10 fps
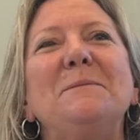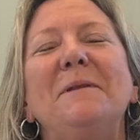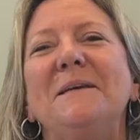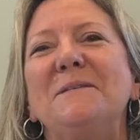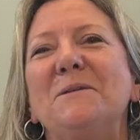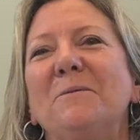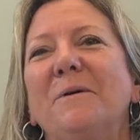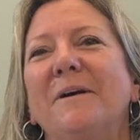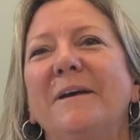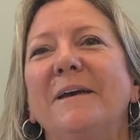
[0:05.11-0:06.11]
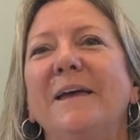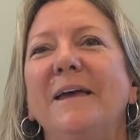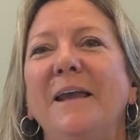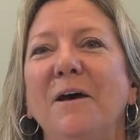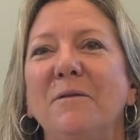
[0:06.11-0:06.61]
Place to Work
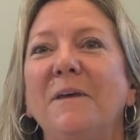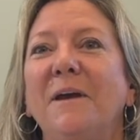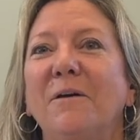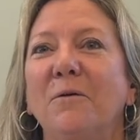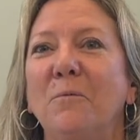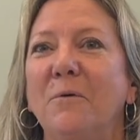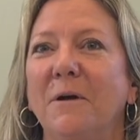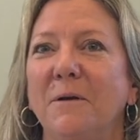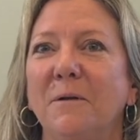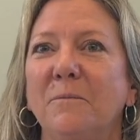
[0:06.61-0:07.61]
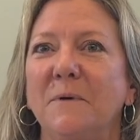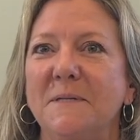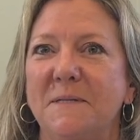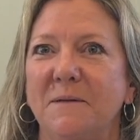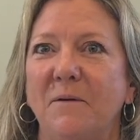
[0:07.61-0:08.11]
in Healthcare Award
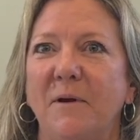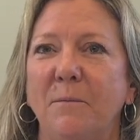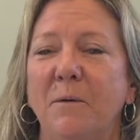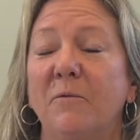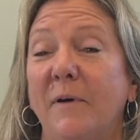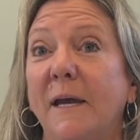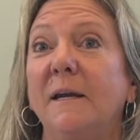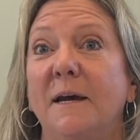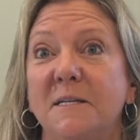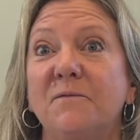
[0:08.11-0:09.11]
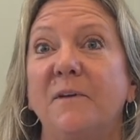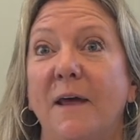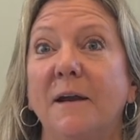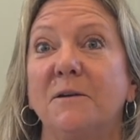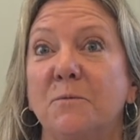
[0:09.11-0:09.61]
was, we were recognized for
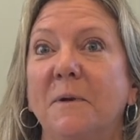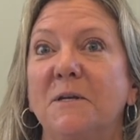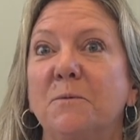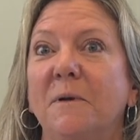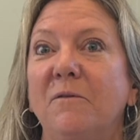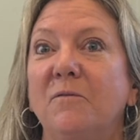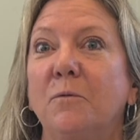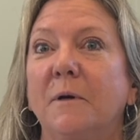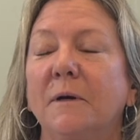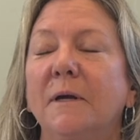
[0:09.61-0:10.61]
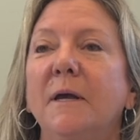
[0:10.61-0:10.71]
that in 2024.